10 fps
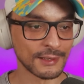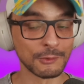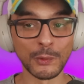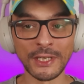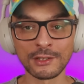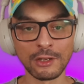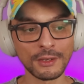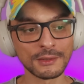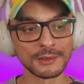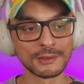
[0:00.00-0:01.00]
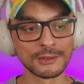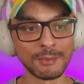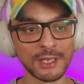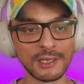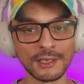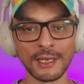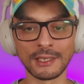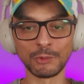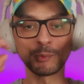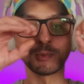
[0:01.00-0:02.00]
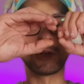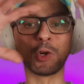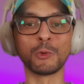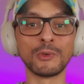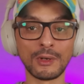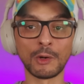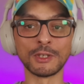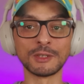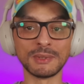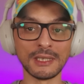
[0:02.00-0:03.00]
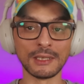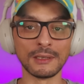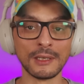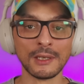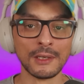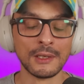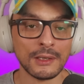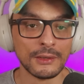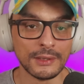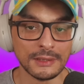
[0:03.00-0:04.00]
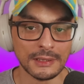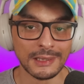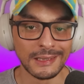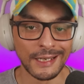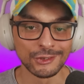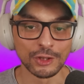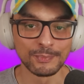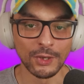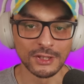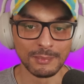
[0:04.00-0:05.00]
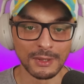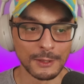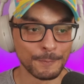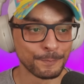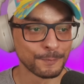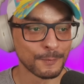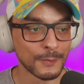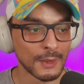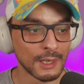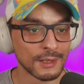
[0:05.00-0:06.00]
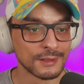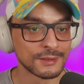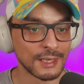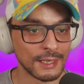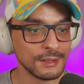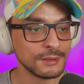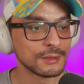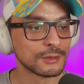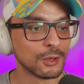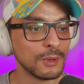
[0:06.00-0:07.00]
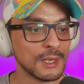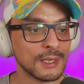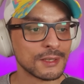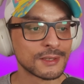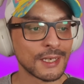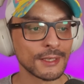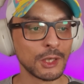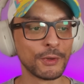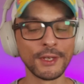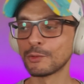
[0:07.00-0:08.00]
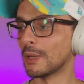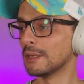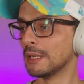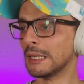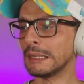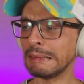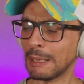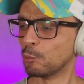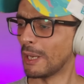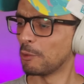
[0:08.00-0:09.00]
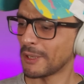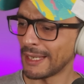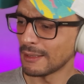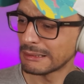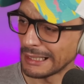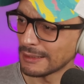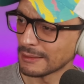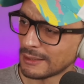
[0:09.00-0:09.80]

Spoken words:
when it's locked, double click and it will always be in the largest possible size. So starting with this one, I'm wearing a hat and I